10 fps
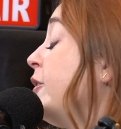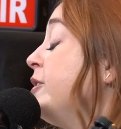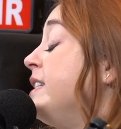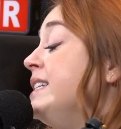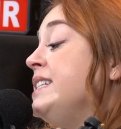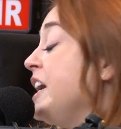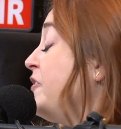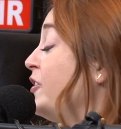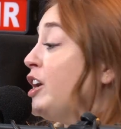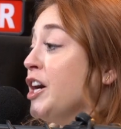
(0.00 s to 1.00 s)
Is he staying
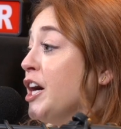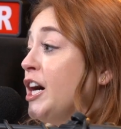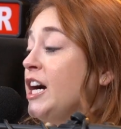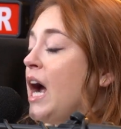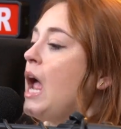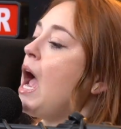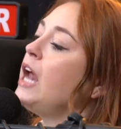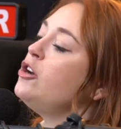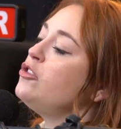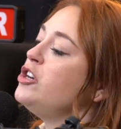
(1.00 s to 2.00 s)
for her? I
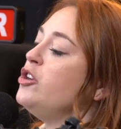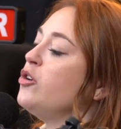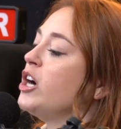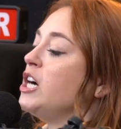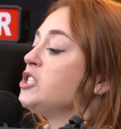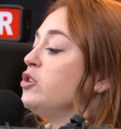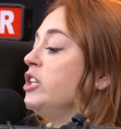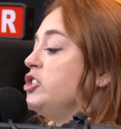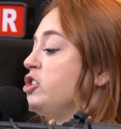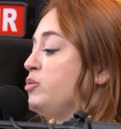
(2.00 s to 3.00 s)
know the New York hustle
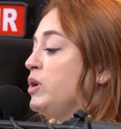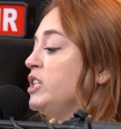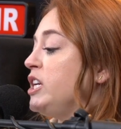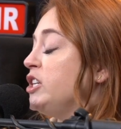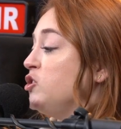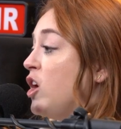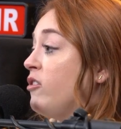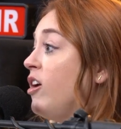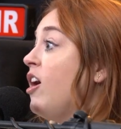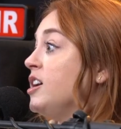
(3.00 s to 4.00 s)
and just real estate in
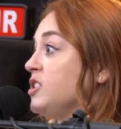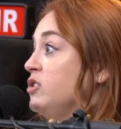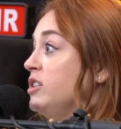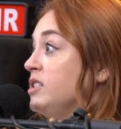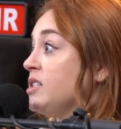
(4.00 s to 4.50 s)
general hustle is